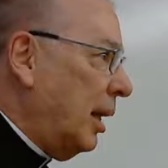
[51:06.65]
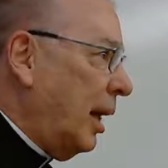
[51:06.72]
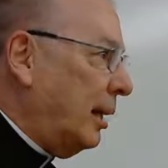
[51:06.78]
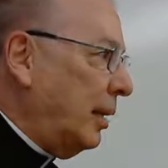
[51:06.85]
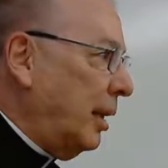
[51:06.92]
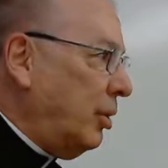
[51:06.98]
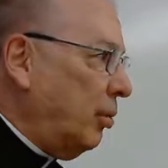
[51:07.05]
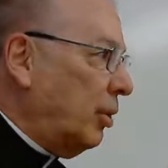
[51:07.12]

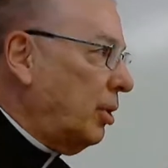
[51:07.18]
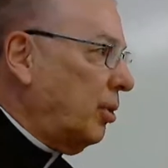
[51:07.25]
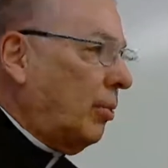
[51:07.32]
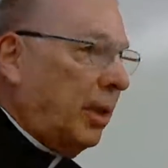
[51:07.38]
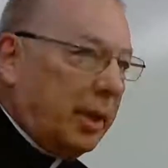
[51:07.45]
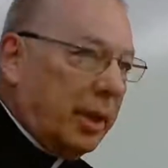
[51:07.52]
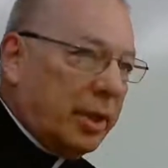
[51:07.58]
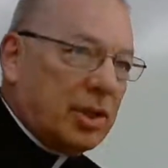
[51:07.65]
and that you're the
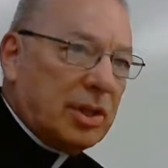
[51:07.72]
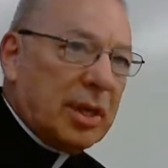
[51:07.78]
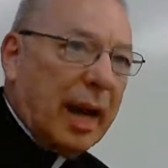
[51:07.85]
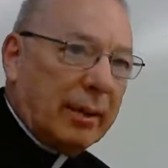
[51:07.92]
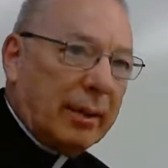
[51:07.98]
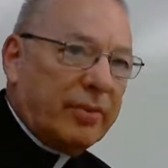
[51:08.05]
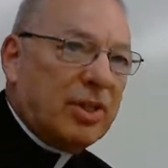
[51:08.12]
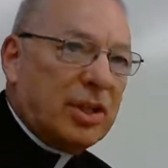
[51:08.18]
one that's
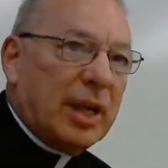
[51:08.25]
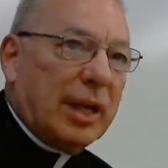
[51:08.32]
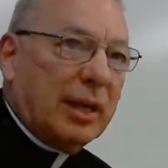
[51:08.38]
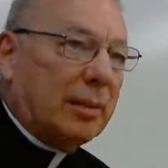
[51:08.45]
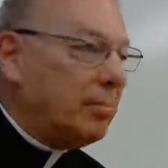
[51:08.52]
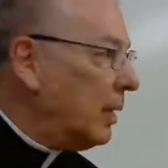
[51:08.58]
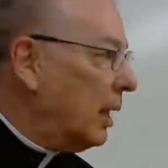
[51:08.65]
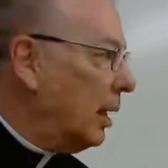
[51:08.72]
out of sync.